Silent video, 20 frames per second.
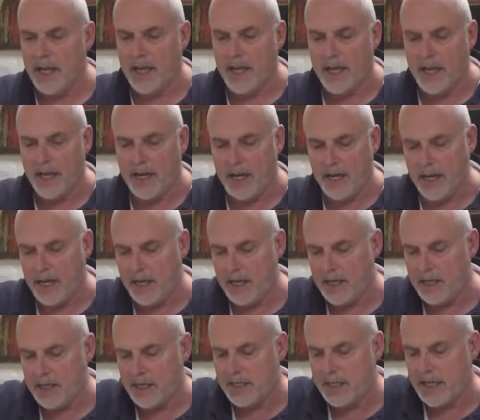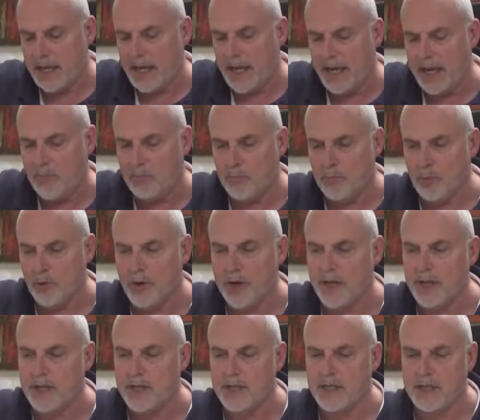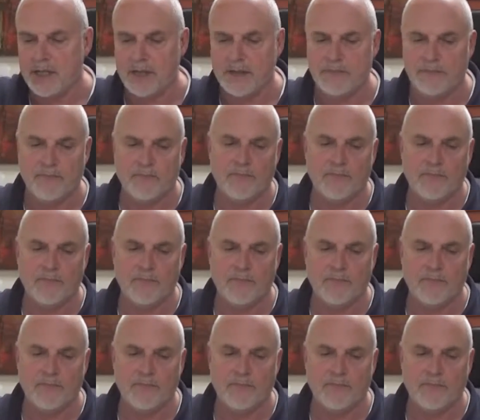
It is a print